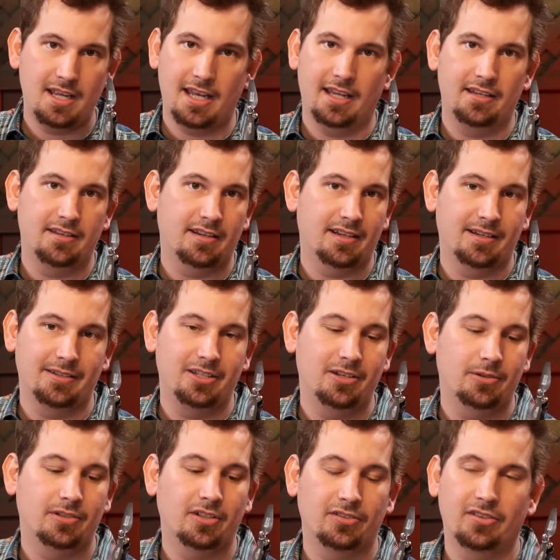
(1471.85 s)
and
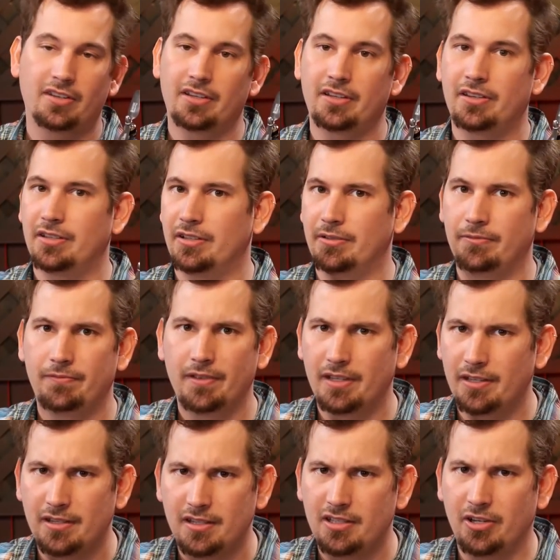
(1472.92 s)
it does
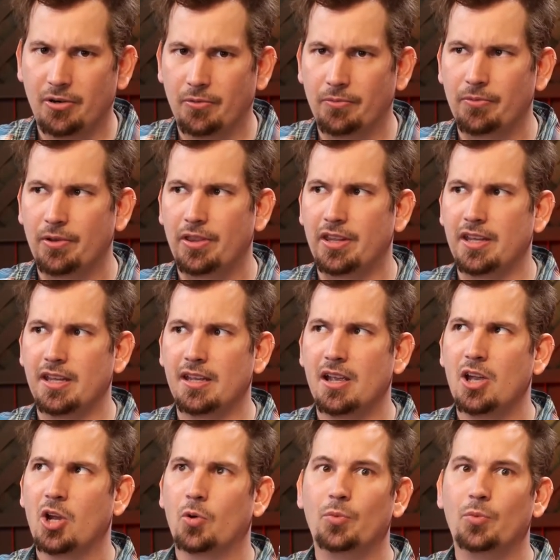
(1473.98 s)
the